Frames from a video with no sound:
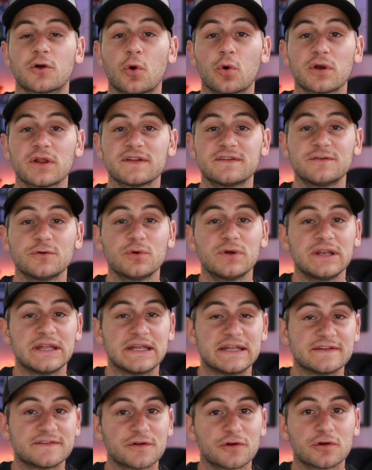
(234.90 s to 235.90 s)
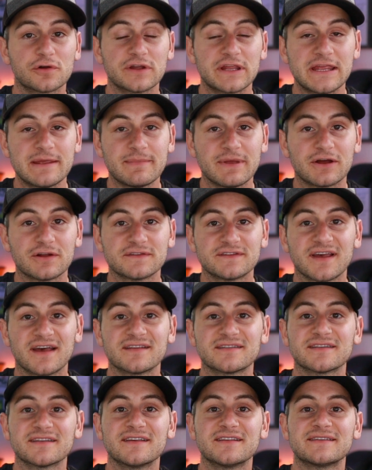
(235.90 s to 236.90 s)
According to an internal email,
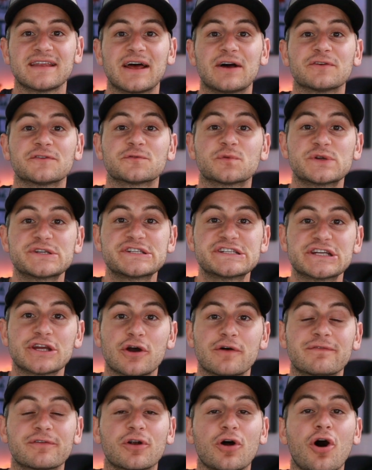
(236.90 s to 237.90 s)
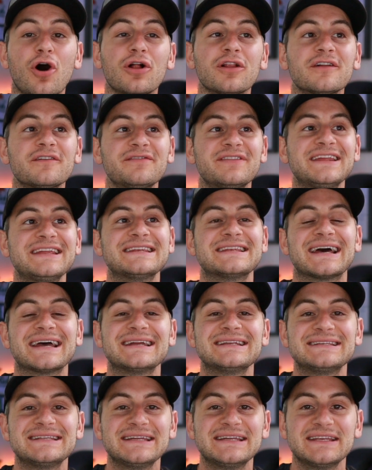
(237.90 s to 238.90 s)
Tesla is now switching over all of the
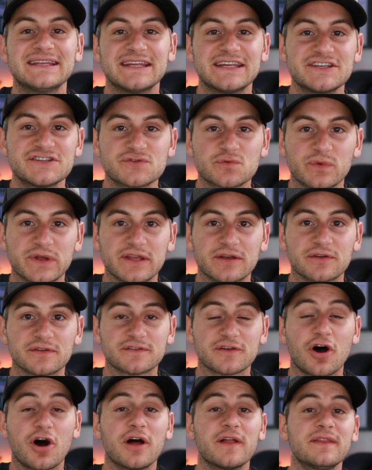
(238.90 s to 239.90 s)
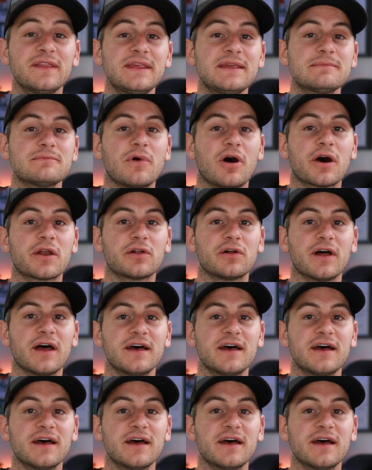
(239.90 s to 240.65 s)
19 inch wheels on the Model